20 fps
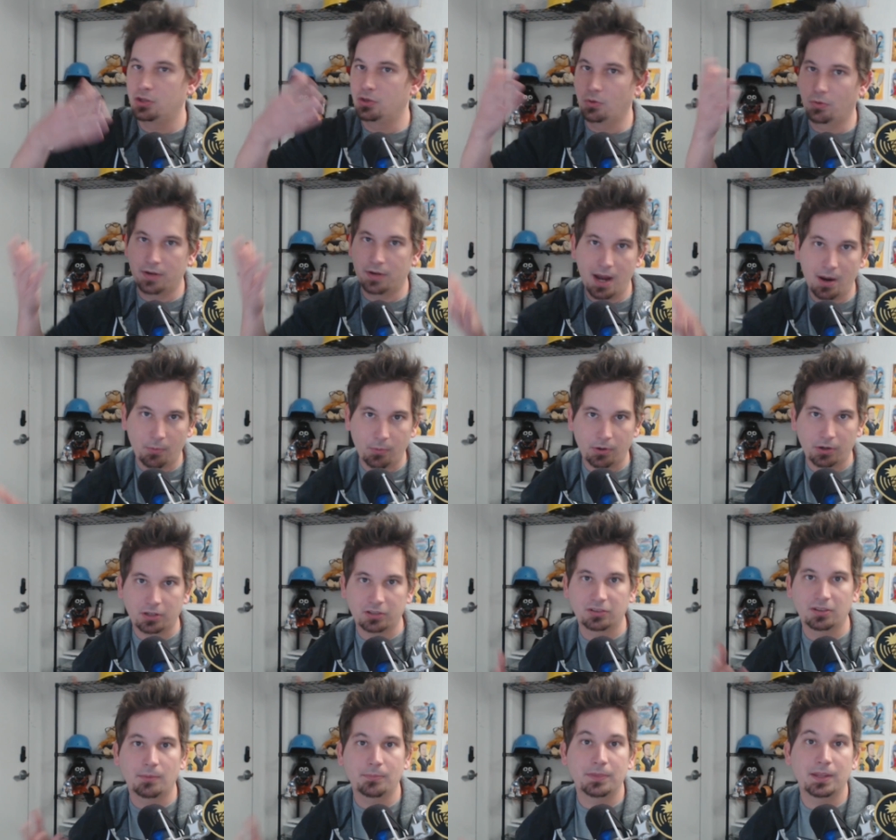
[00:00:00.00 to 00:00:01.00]
your
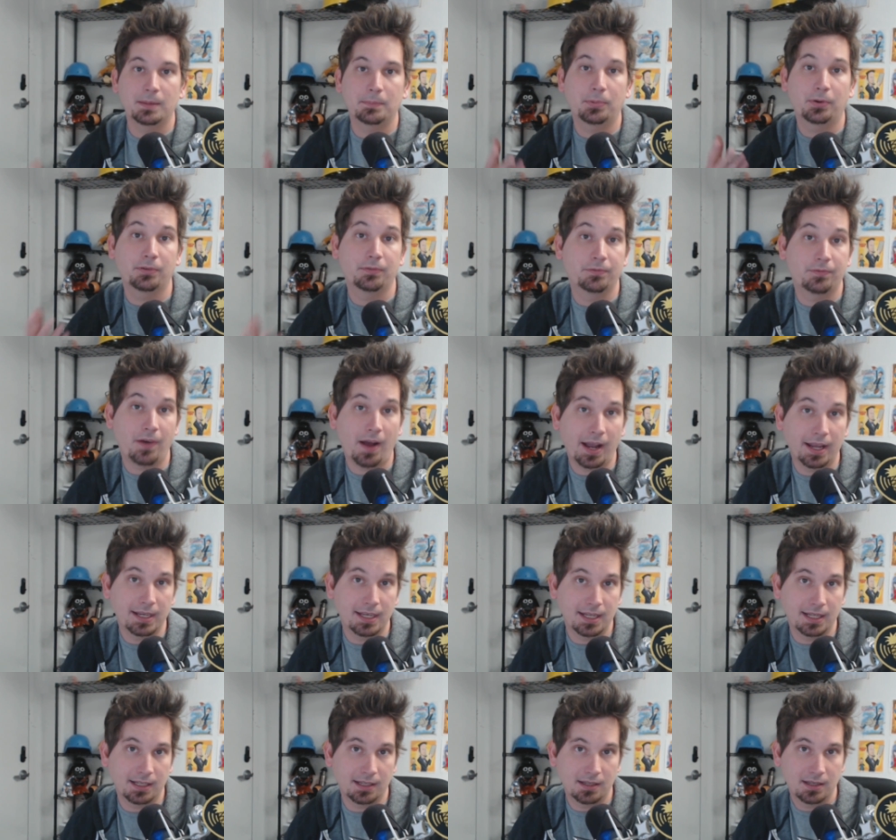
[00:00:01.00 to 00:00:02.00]
network, something
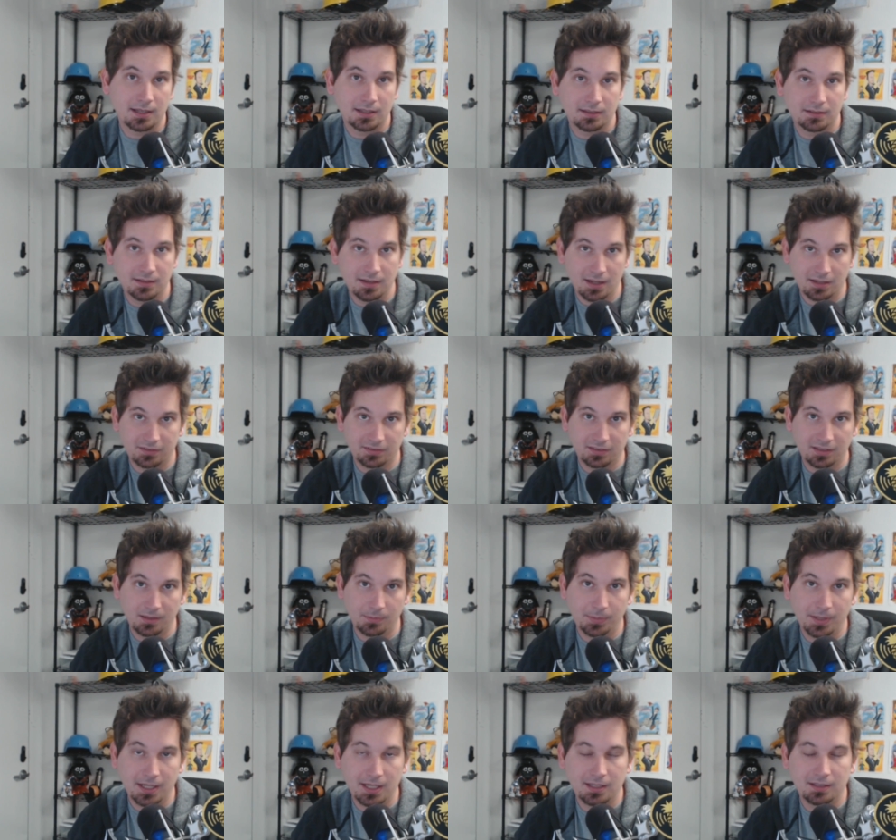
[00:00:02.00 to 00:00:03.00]
providing
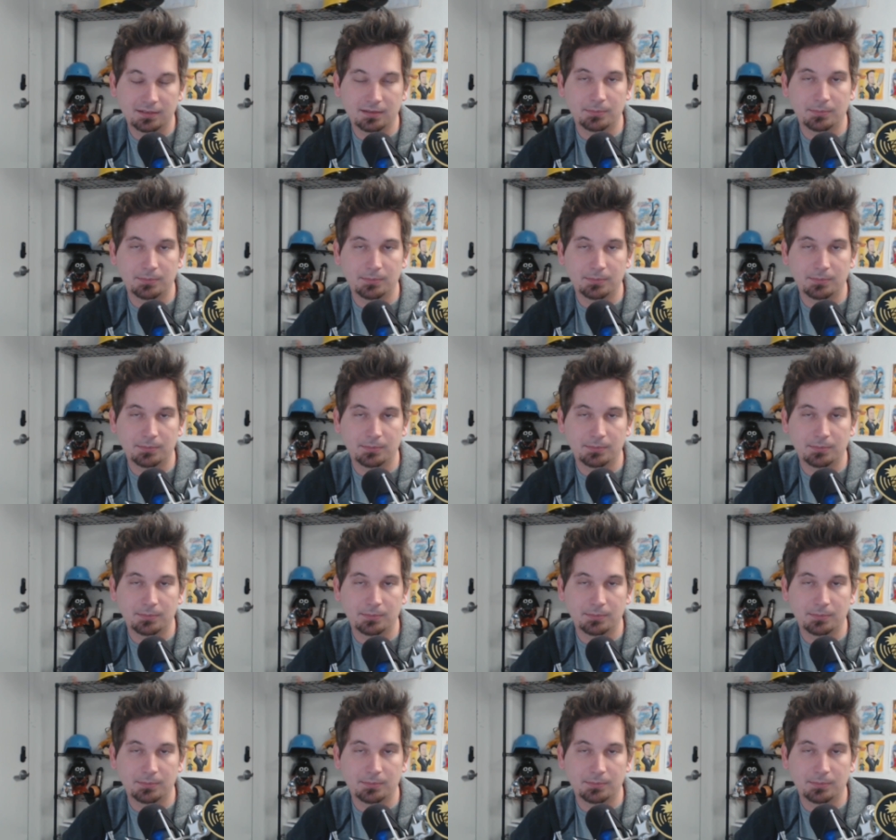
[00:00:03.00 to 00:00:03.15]
DHCP,